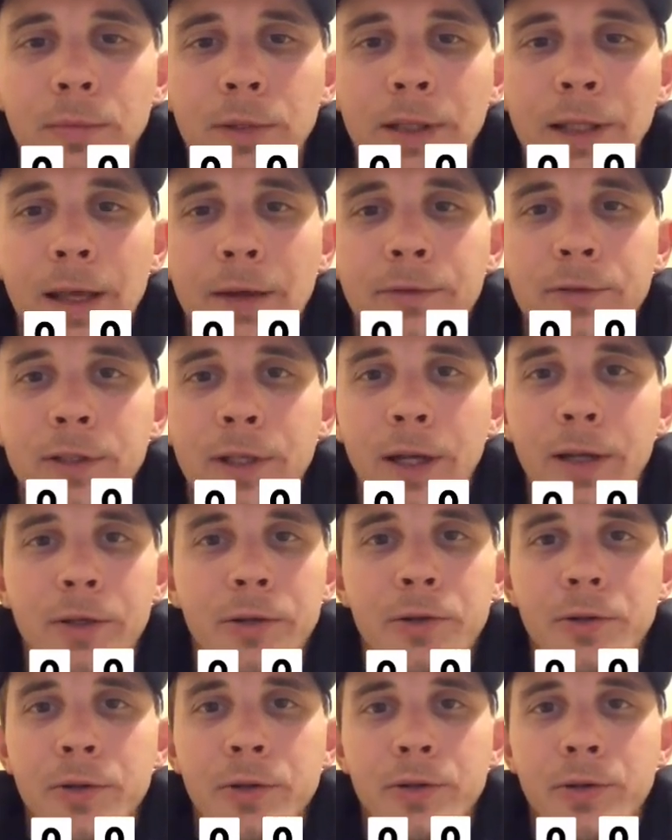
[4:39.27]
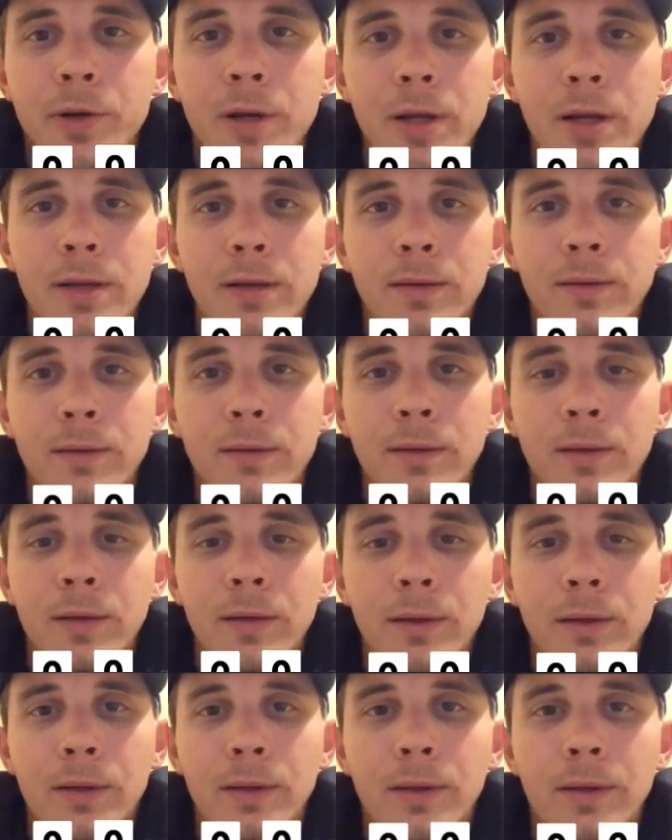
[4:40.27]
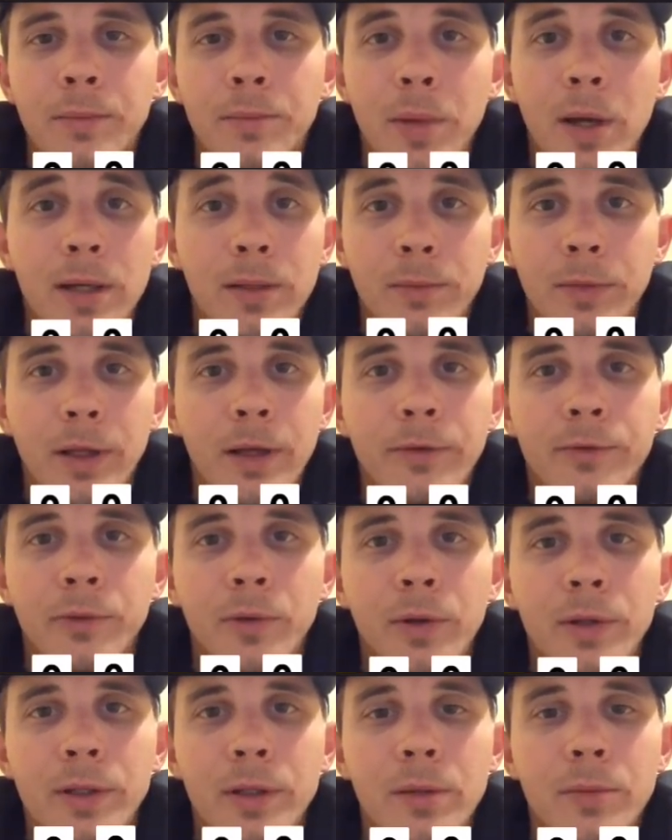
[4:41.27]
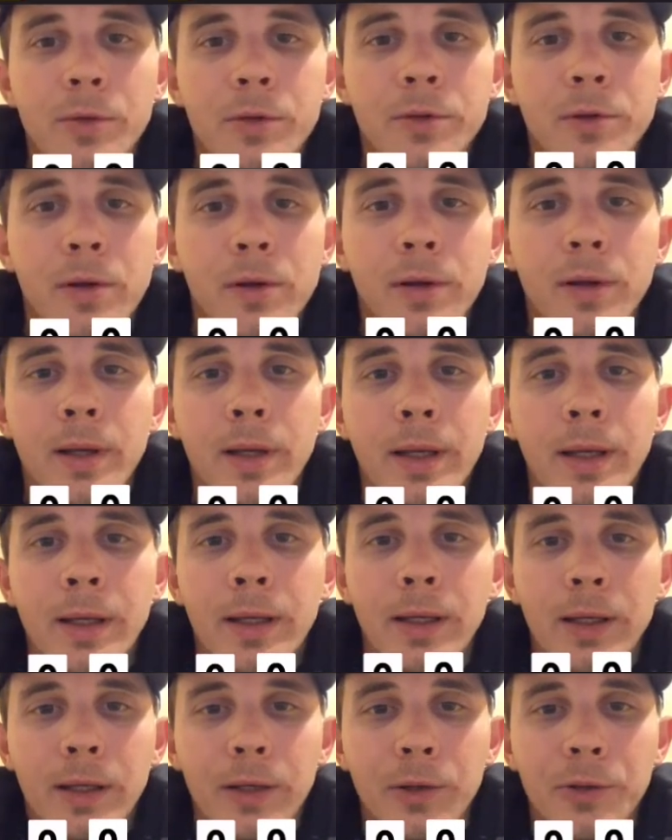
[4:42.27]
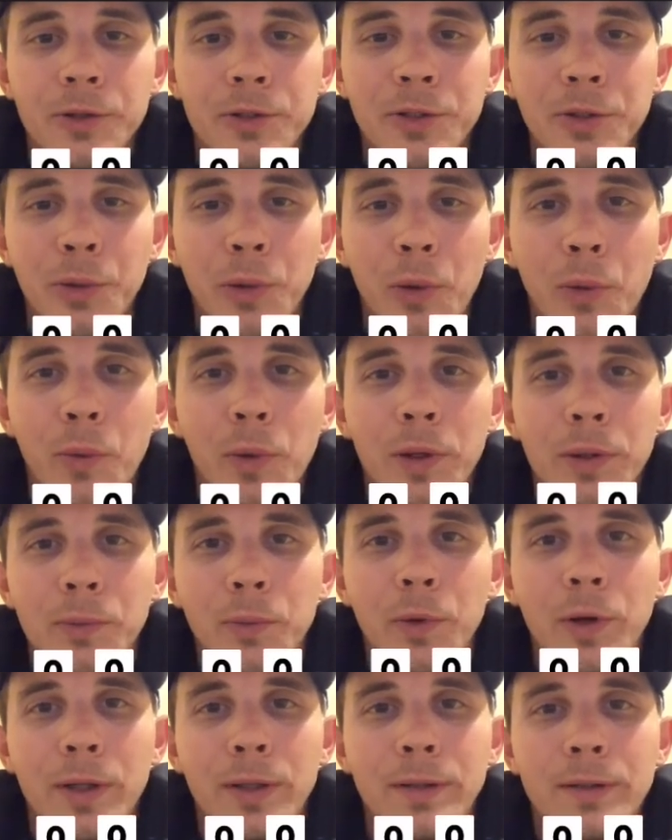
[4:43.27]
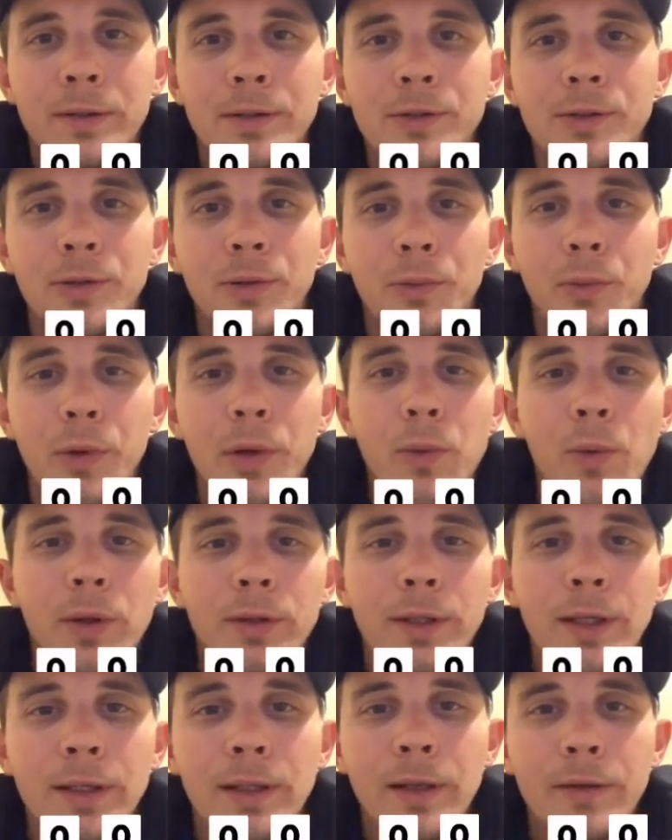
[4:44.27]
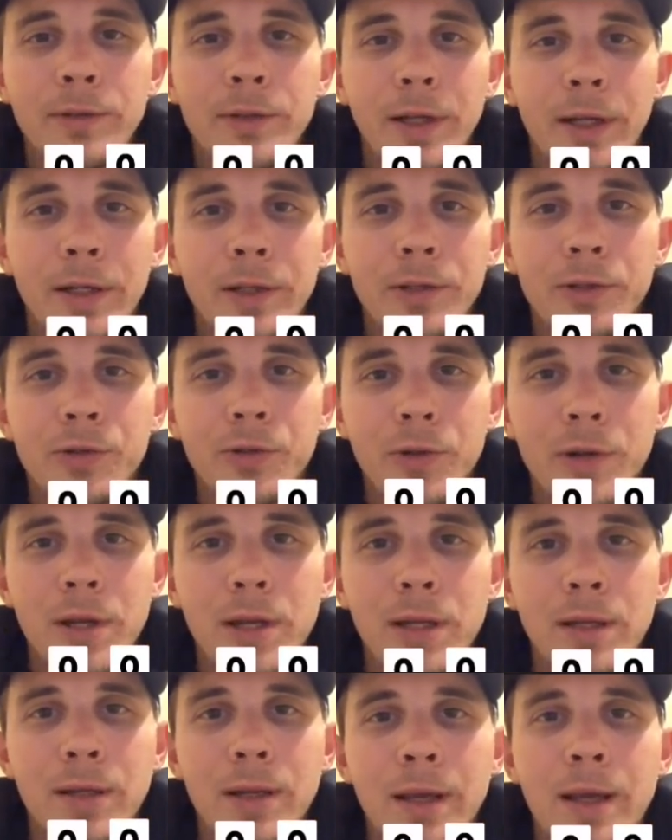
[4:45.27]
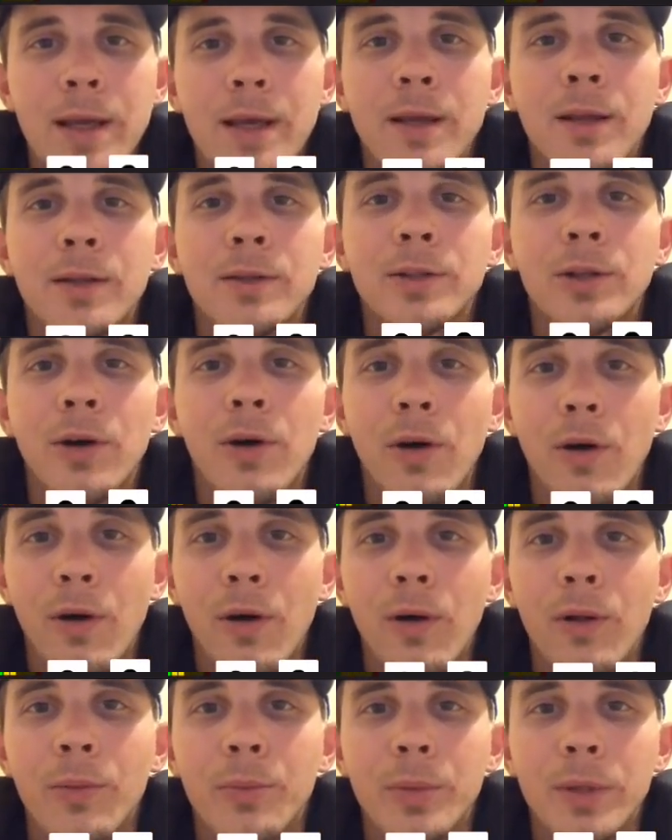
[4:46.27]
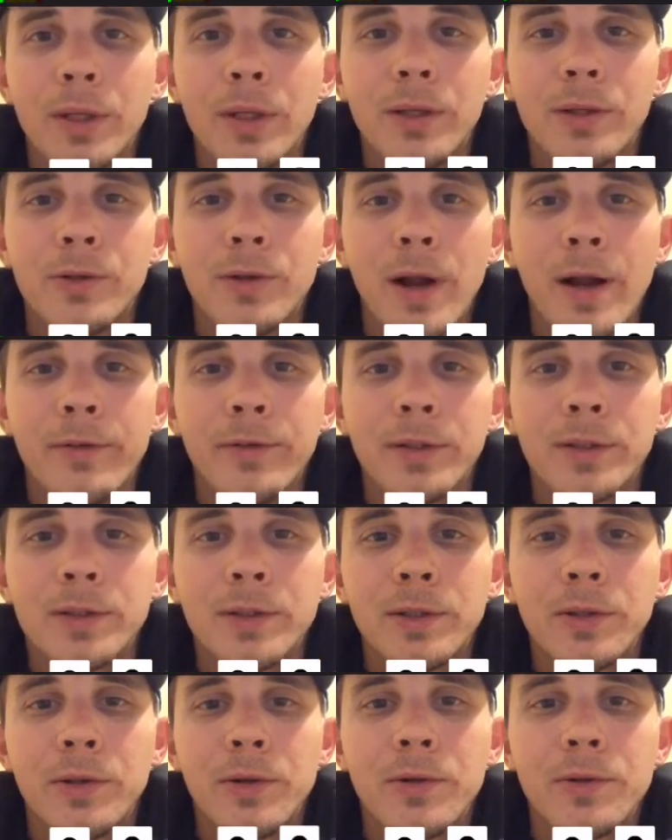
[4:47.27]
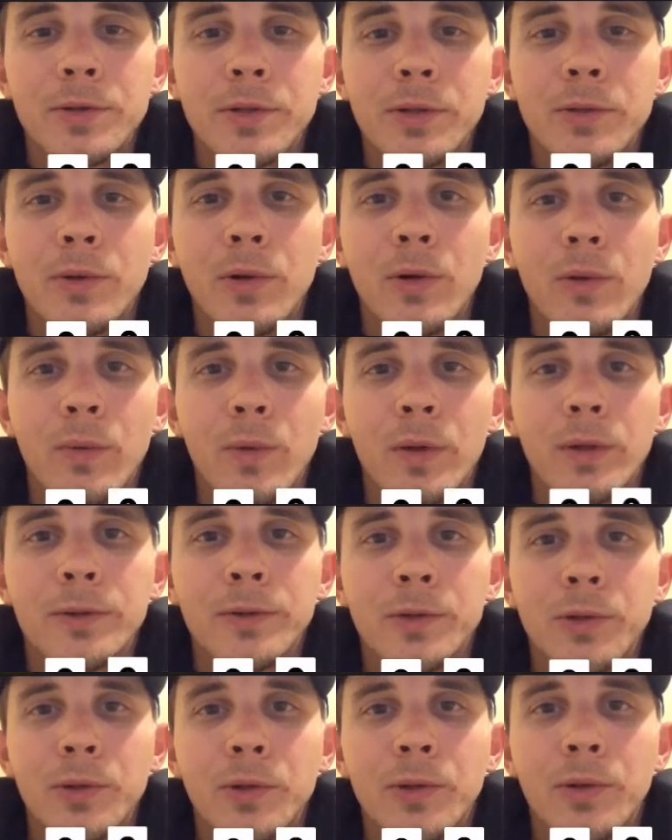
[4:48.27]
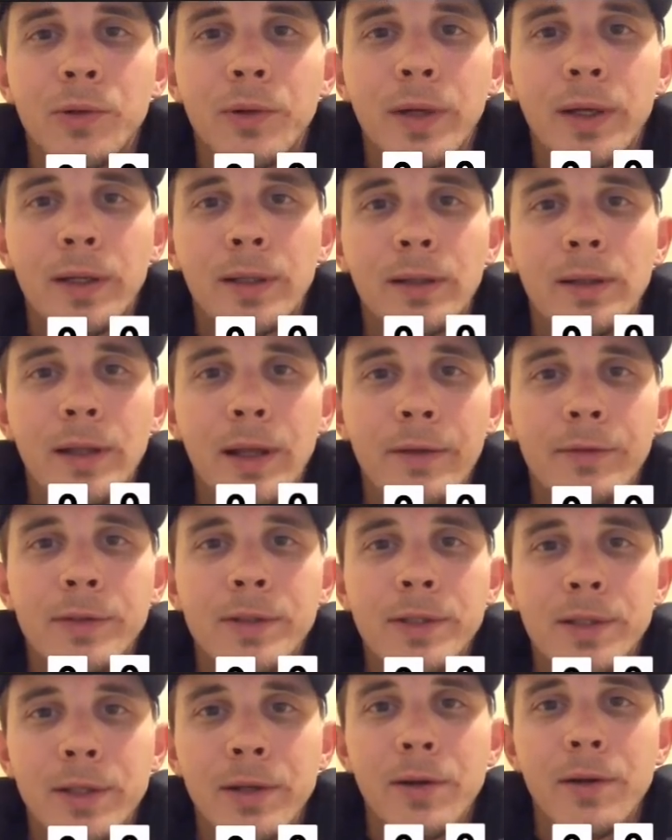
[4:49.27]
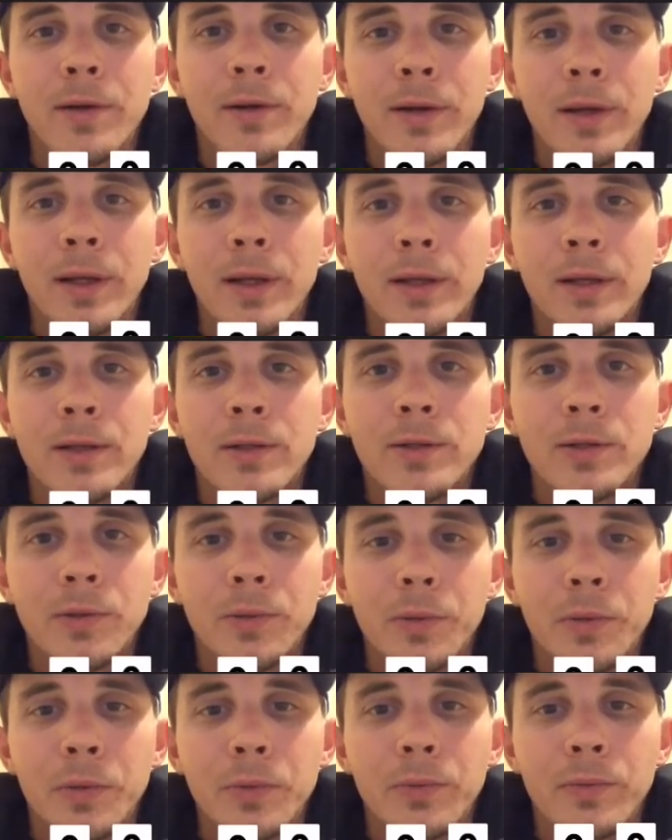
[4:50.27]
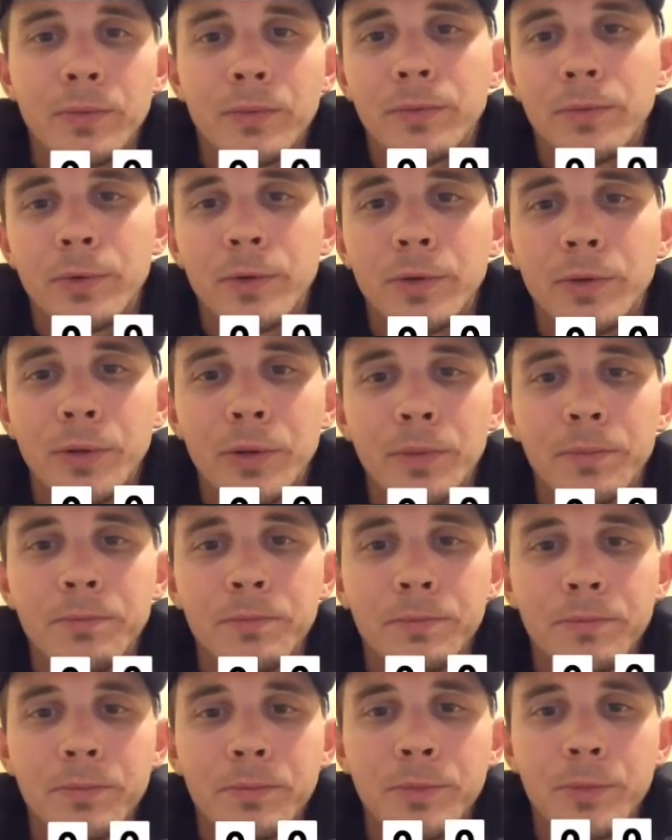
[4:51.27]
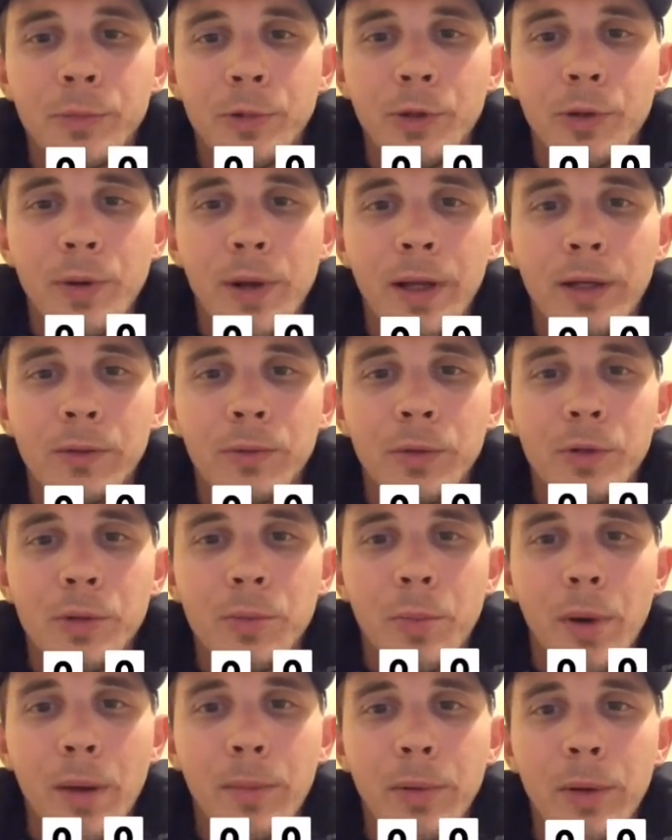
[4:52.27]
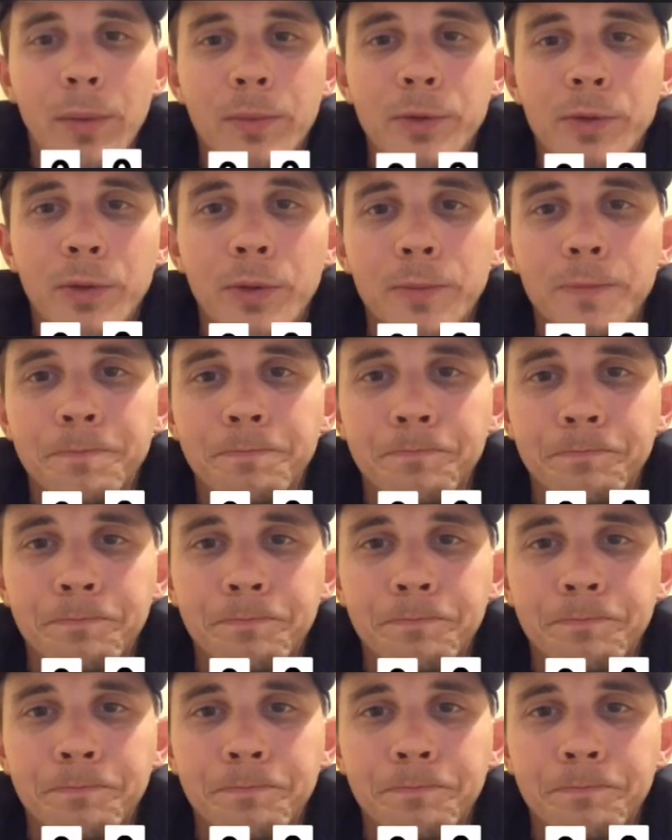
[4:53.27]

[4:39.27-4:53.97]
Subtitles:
left side of your screen, the bottom left where all the numbers are, it goes 0, 1, 1. So we want that left side of the screen to all be graphics that are 0, 1, 2, and left to center, so that they're correct when you pop up. So